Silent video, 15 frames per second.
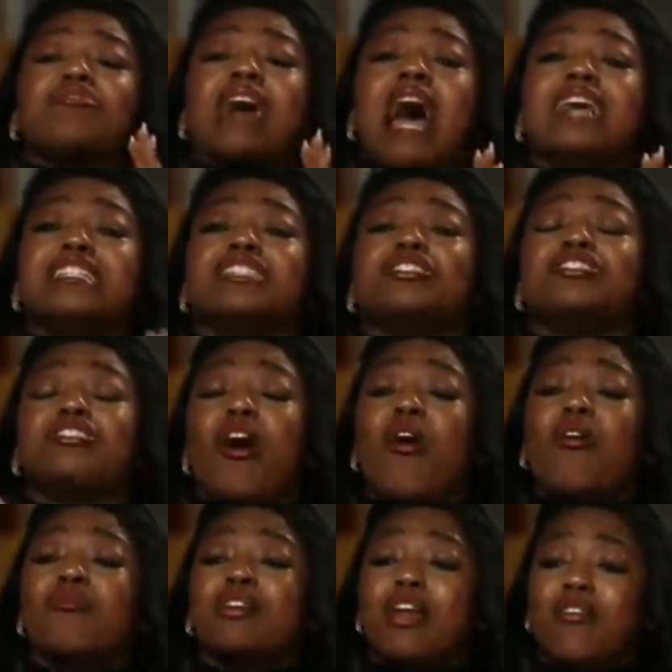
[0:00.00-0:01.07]
Because
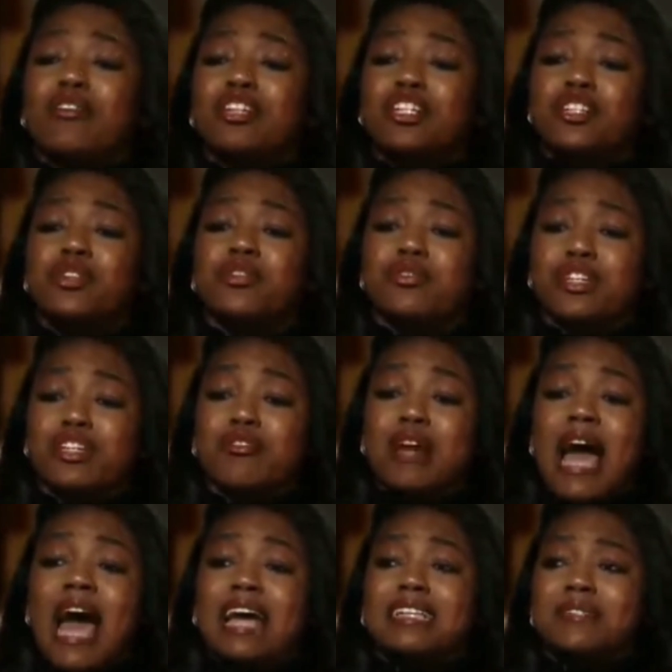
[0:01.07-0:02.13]
this is an
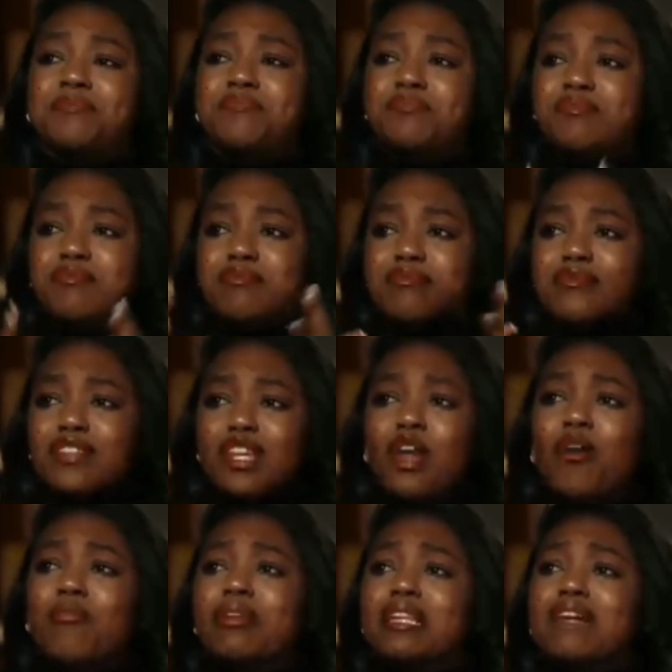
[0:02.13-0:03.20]
adult. You're
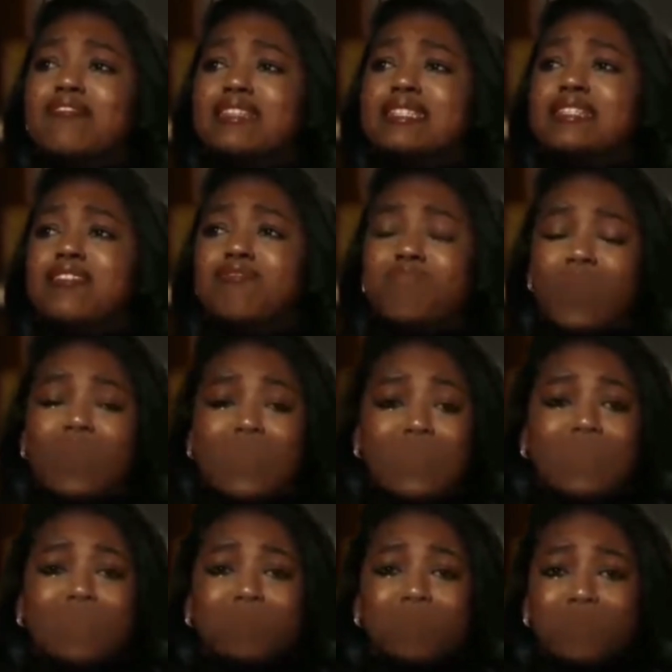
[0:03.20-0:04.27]
good, okay? You
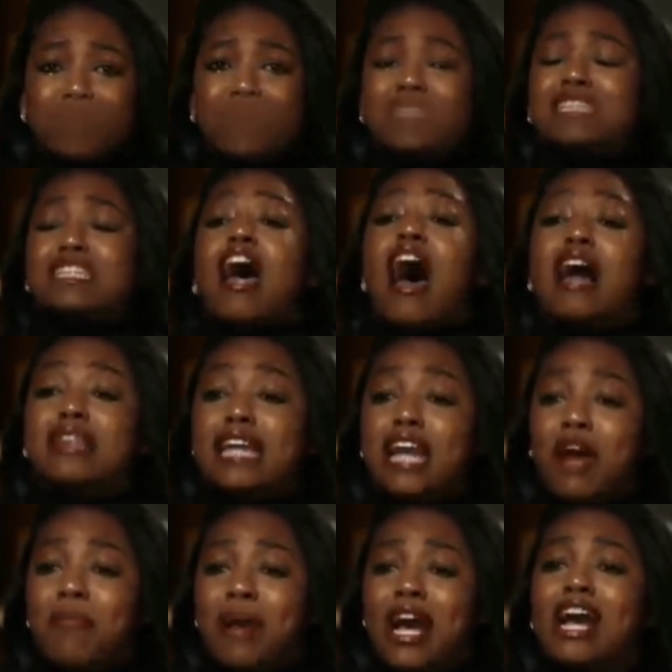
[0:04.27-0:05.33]
ain't doing nothing wrong.
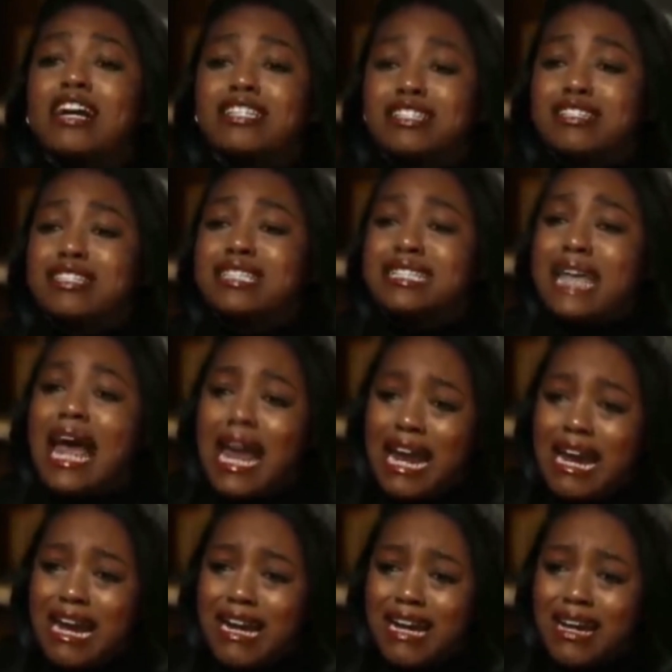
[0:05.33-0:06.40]
But I still, when I
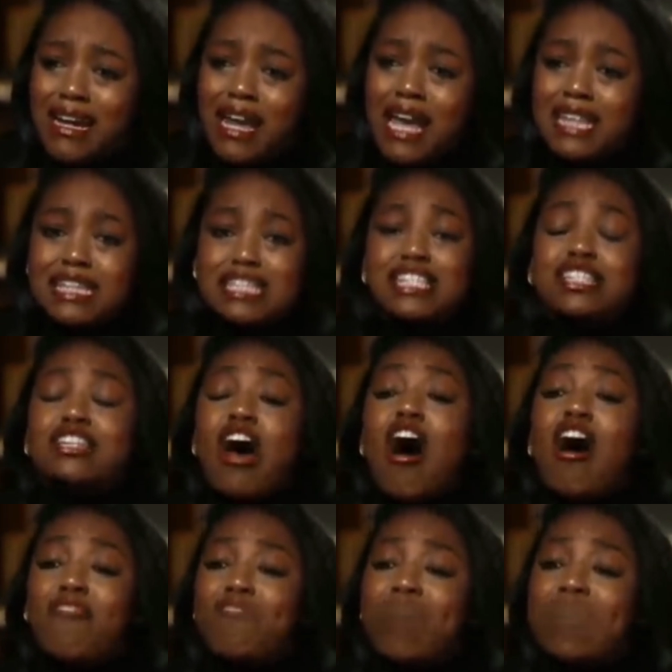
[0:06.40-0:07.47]
talk to you,
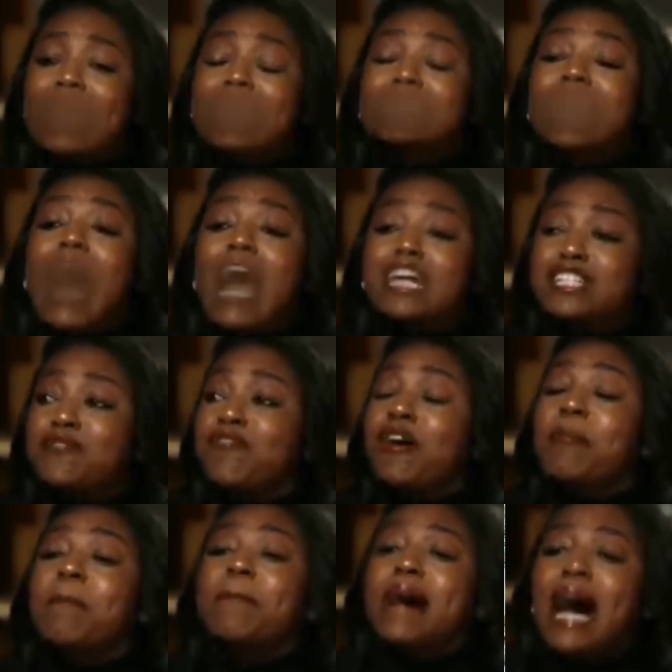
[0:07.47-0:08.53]
if you're saying
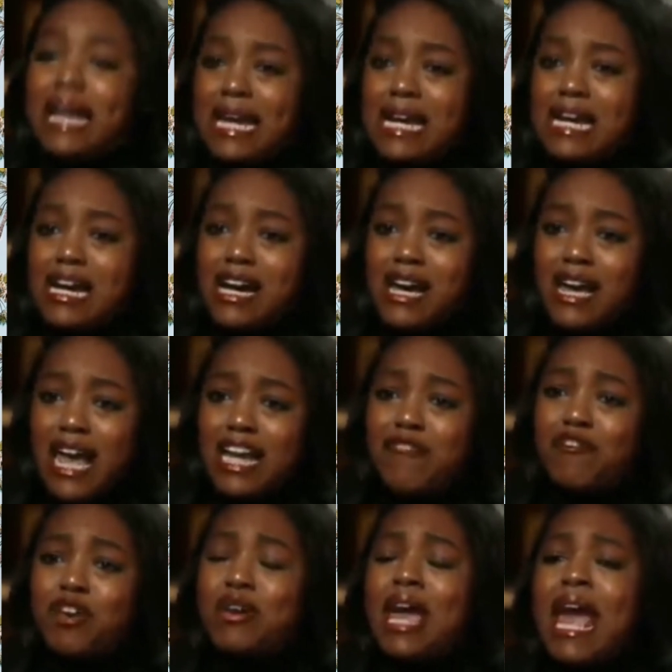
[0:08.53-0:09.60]
that this is
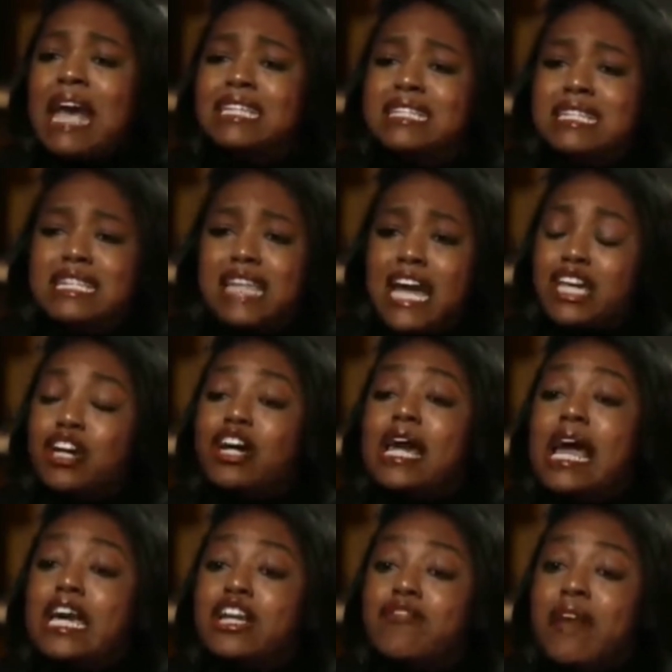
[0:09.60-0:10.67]
the only thing, like,
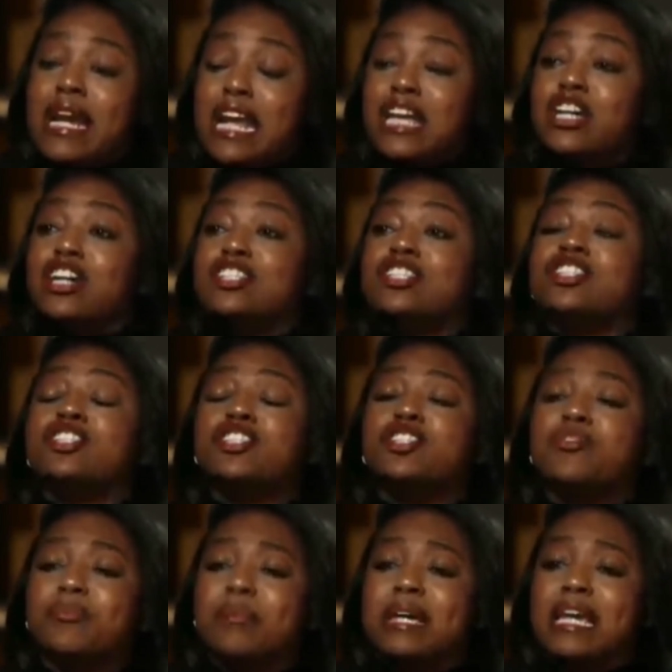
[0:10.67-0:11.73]
okay, I'm only
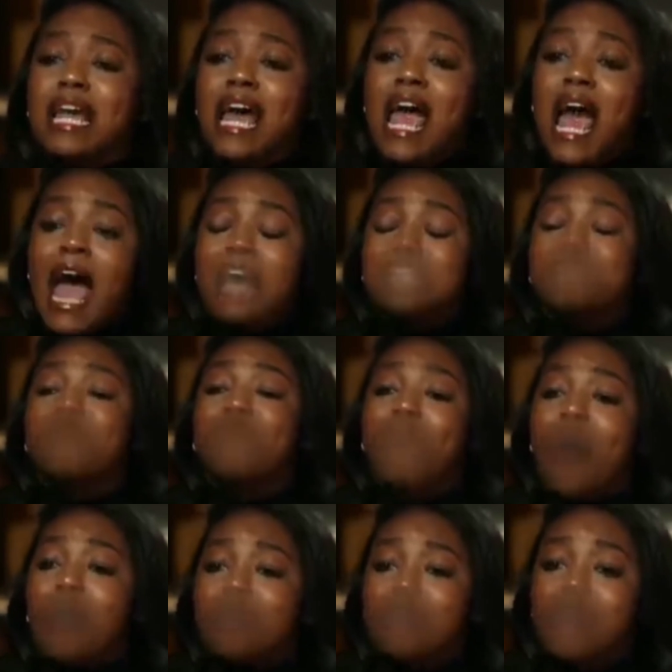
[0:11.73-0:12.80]
attracted to
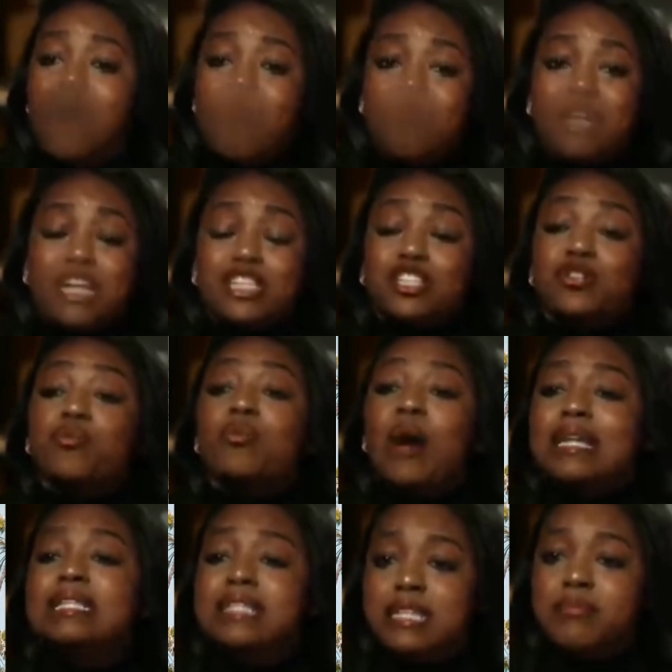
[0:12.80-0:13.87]
this certain number,
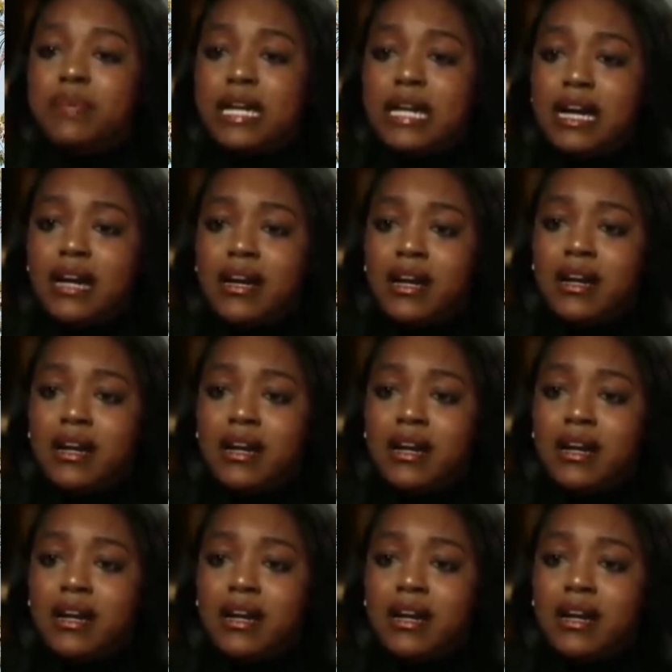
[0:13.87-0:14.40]
I don't want to talk